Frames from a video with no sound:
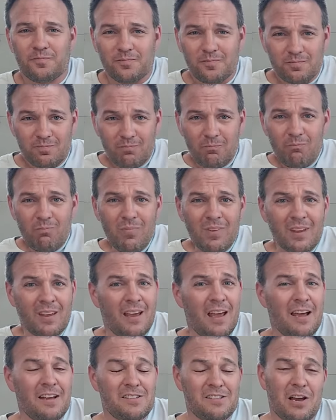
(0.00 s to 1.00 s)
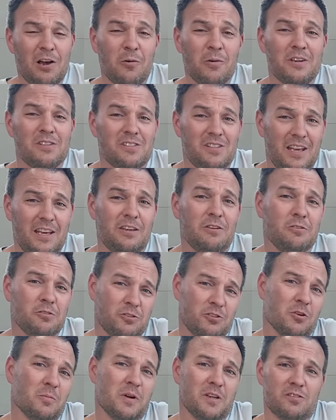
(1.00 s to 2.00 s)
that in the comments. As always, thank you
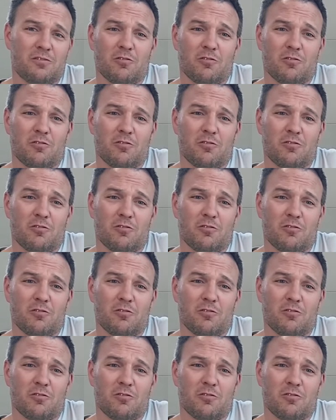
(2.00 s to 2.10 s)
so much